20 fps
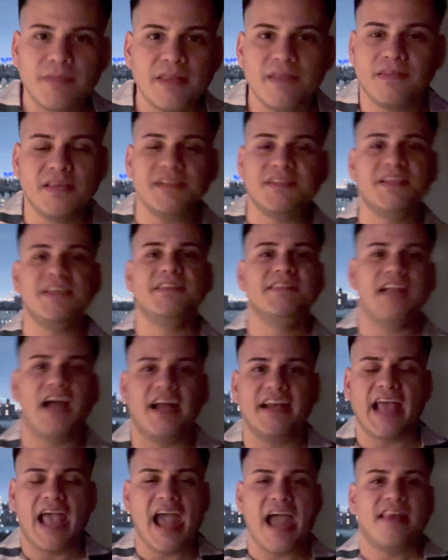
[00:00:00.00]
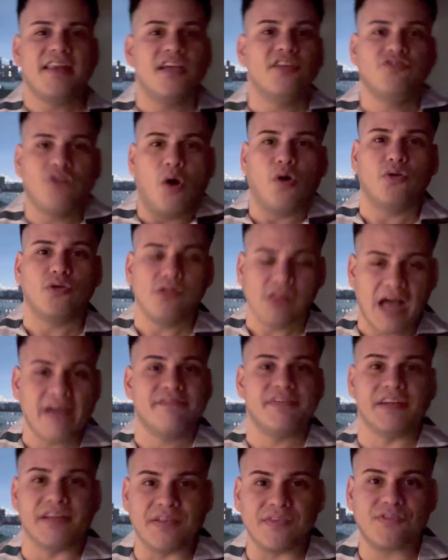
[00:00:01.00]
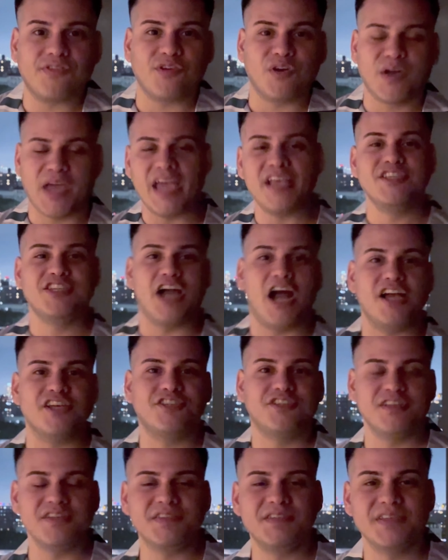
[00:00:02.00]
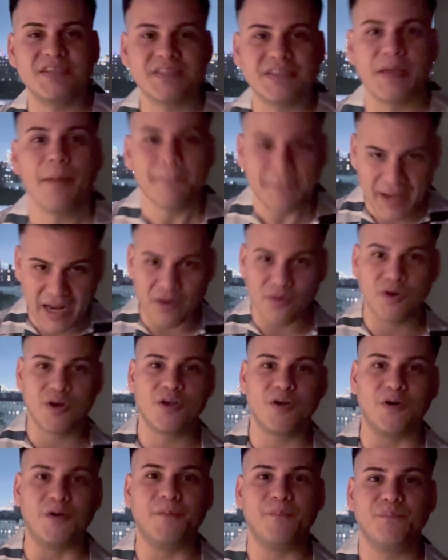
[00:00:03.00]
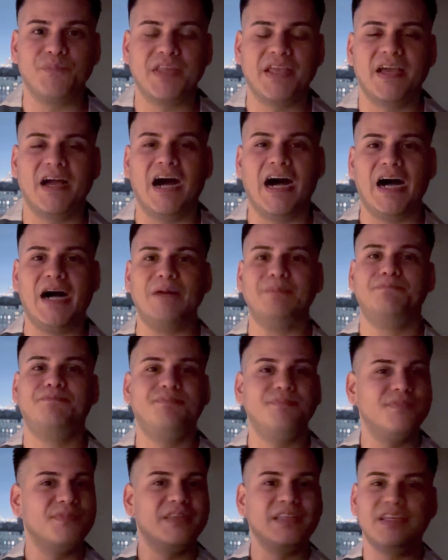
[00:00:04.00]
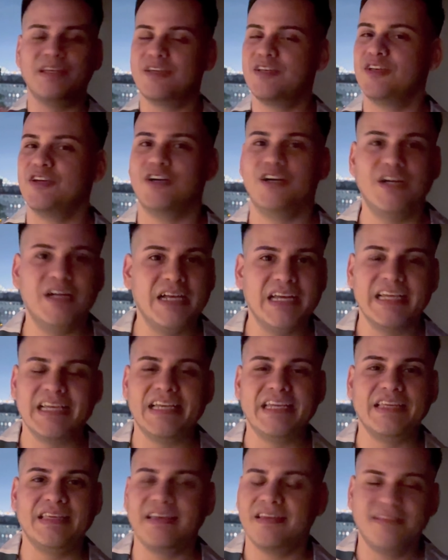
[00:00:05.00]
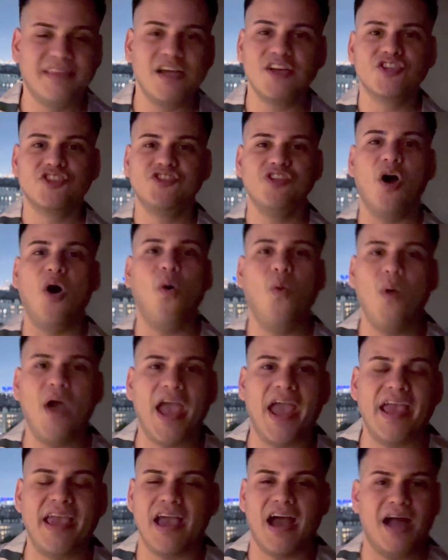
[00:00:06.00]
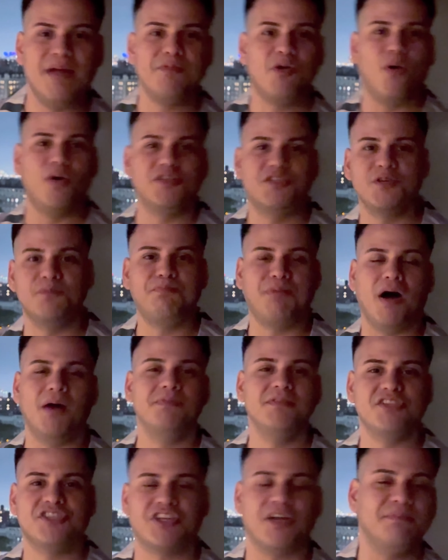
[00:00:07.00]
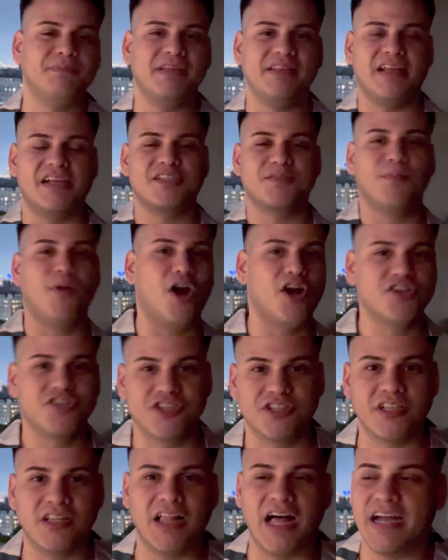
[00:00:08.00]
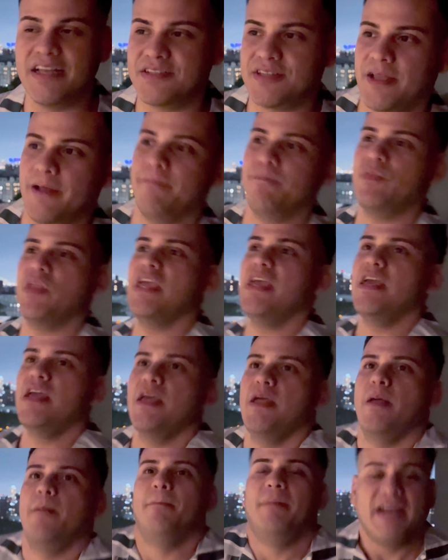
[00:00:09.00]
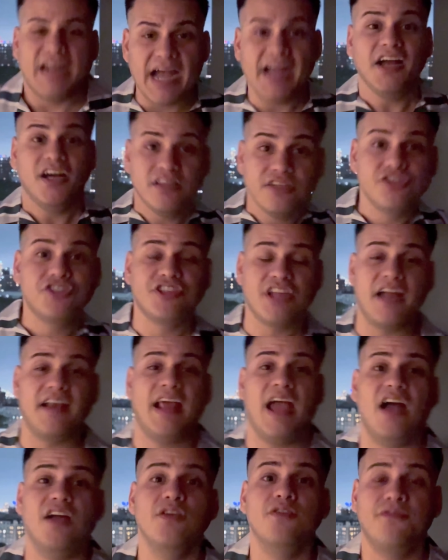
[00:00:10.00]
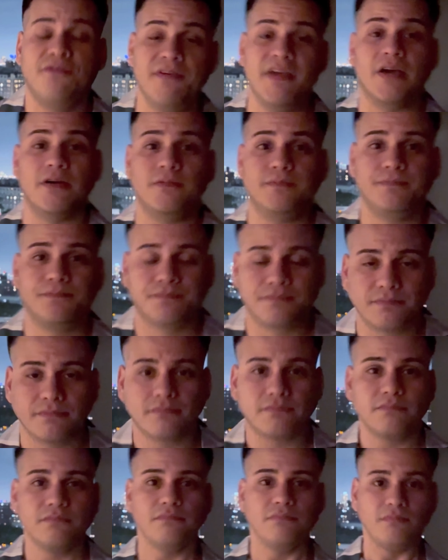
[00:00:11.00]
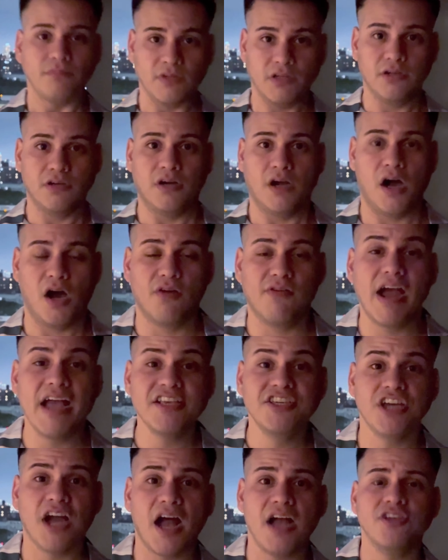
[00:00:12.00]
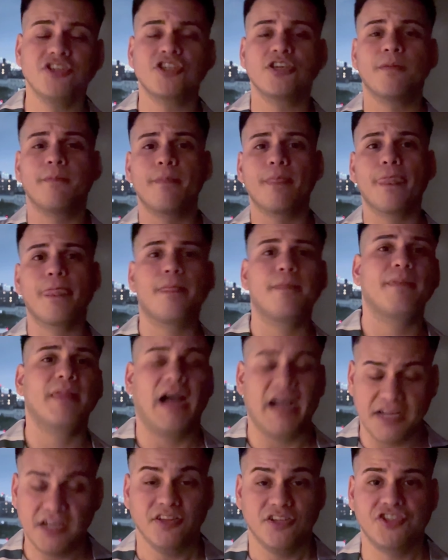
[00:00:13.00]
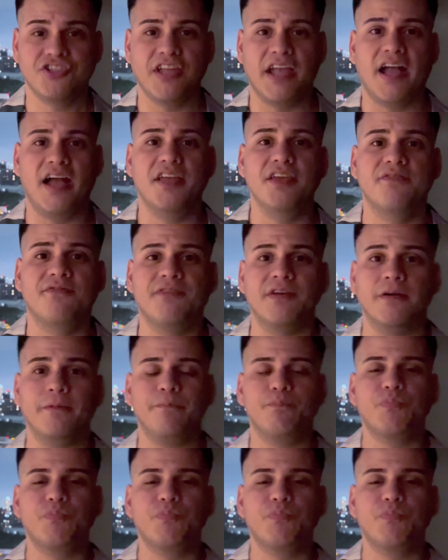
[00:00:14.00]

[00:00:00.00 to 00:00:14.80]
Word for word: This is not anecdotal evidence, okay, Josh? This is empirical. Uh, there's no way I'm going to publish something that's marginalized. But I understand how you feel. All right, Josh? I understand how you feel.